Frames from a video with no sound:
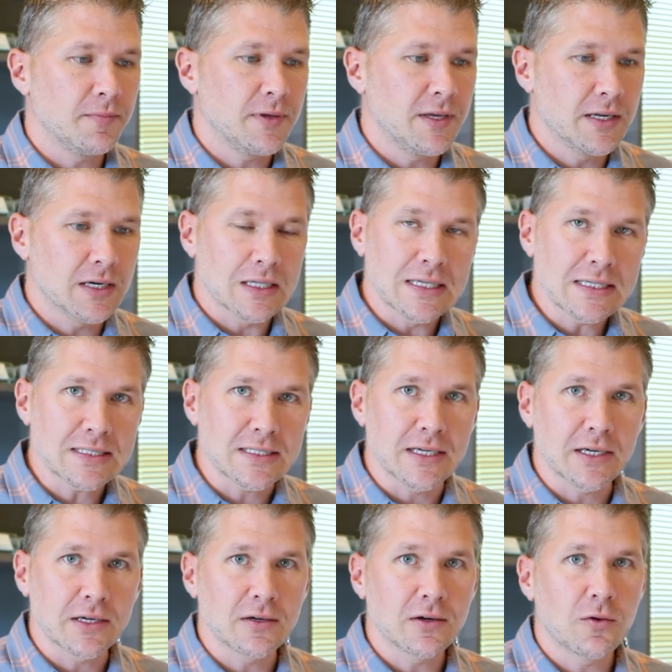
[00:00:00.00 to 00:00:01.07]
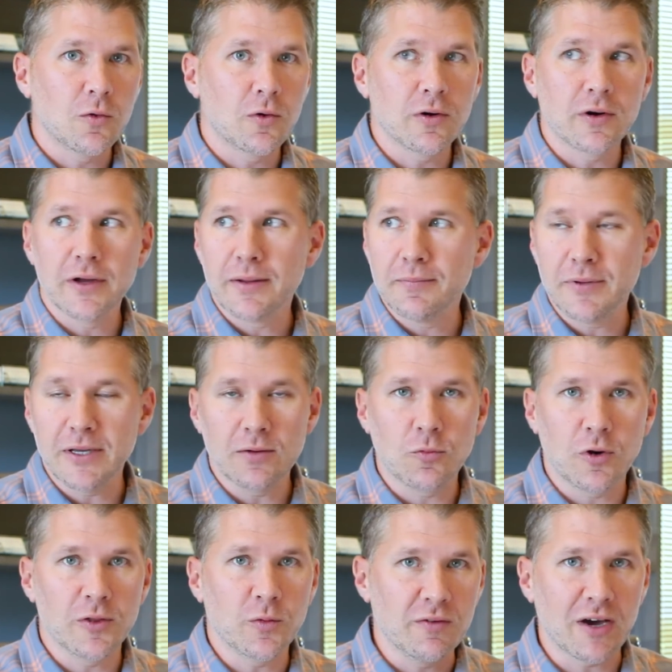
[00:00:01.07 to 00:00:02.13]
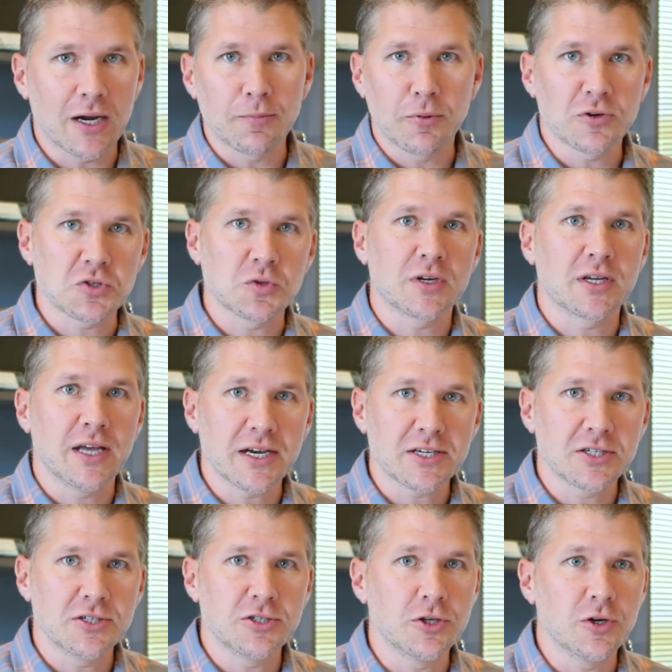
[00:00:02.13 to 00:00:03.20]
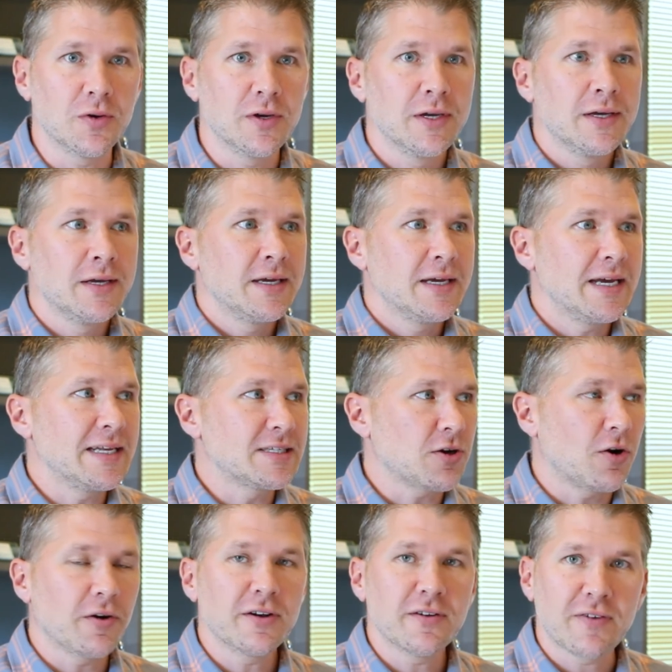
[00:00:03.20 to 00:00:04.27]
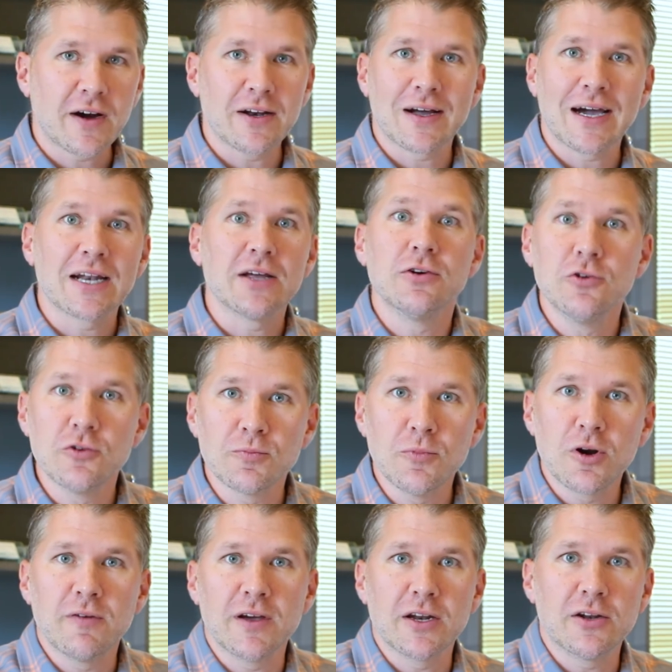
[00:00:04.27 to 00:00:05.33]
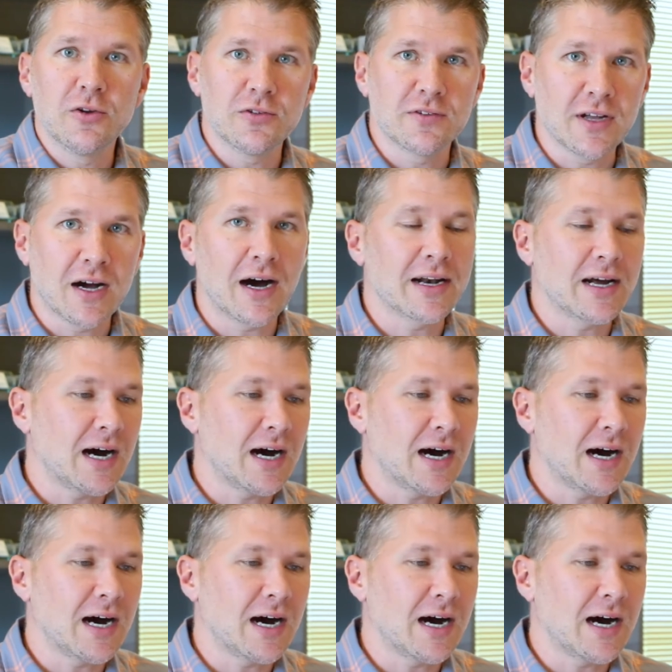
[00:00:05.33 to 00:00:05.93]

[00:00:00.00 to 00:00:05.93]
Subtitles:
in a listing, or it being one that we've got a personal connection to, it's hard to find out kind of who's motivated, who's not.